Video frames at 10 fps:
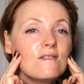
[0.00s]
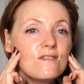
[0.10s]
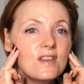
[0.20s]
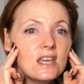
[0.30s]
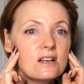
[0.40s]

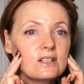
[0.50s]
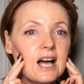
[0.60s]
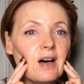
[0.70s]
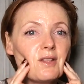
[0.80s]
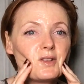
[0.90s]
feel
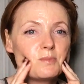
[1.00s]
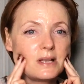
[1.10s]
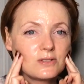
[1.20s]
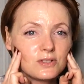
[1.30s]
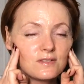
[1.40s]
how those
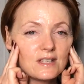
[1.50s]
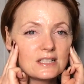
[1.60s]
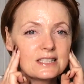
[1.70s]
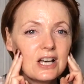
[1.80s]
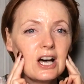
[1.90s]
muscles feel
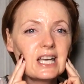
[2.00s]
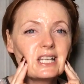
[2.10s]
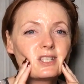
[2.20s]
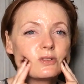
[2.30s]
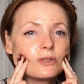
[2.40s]

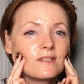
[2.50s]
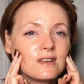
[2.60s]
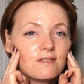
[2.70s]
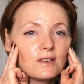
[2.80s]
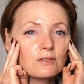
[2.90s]
tight or if
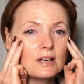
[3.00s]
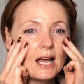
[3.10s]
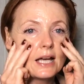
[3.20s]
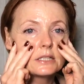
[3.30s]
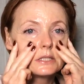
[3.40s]
they feel
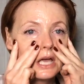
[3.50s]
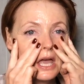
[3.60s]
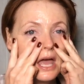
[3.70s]
relaxed,